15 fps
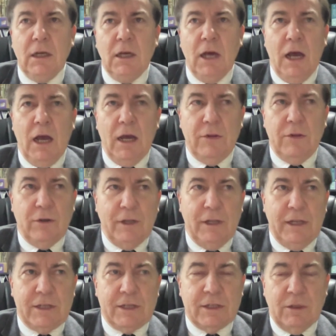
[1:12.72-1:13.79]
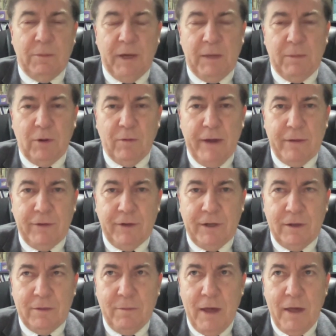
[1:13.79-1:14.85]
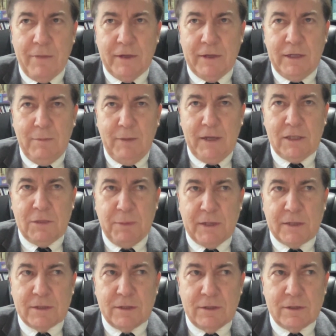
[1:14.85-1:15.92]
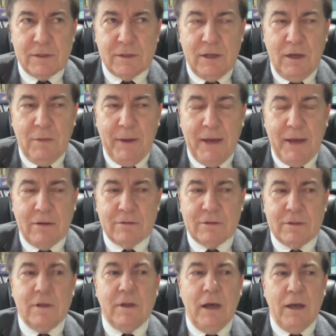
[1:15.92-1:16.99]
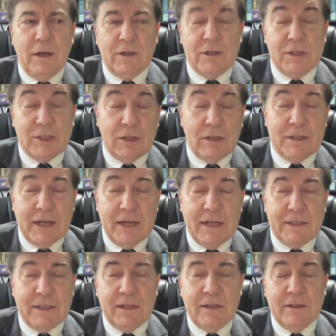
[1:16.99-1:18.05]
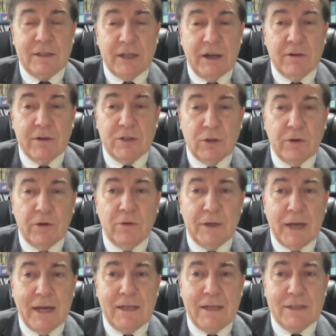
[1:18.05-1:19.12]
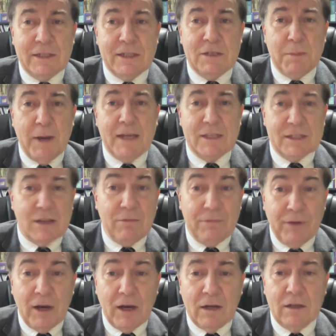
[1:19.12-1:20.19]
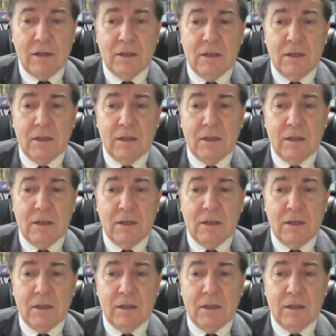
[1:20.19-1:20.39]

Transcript: not least to the people around him, that he means business about consolidating the territorial gains that he's made so far.